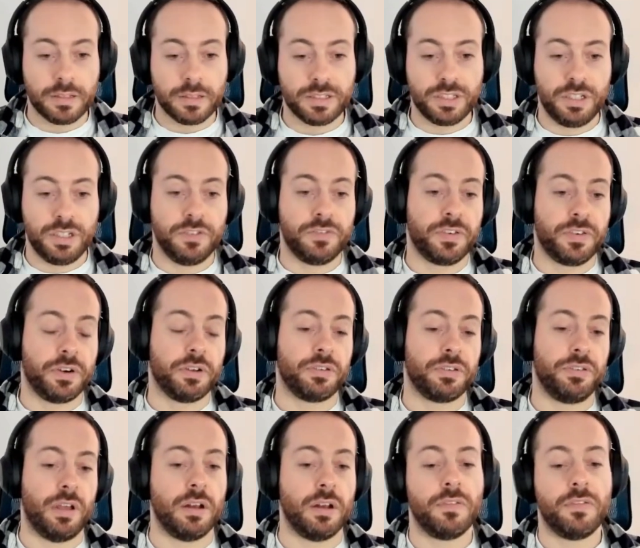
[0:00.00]
and see
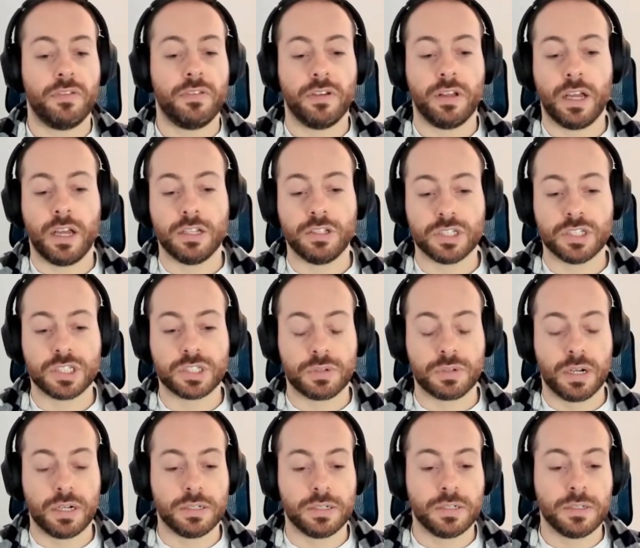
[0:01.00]
for yourself. I
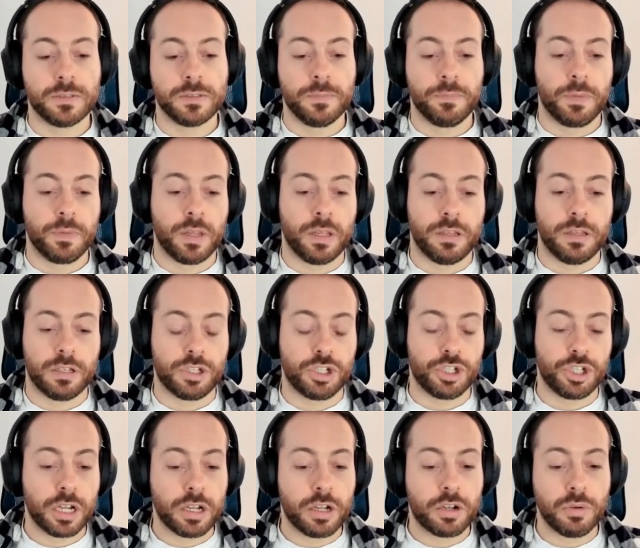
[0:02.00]
just ran
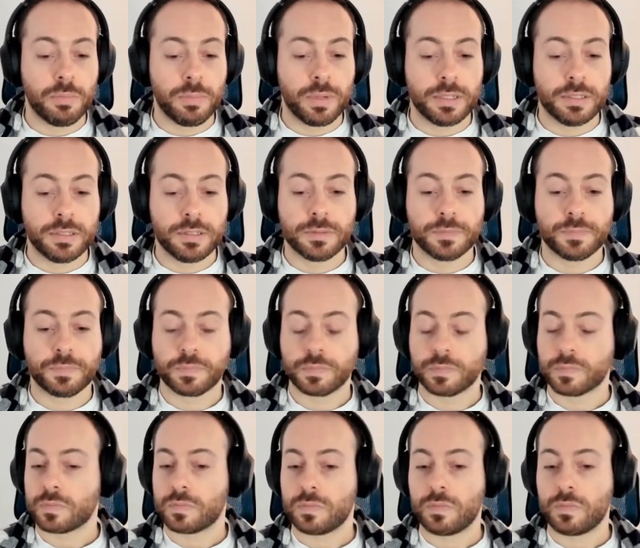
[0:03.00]
the check command,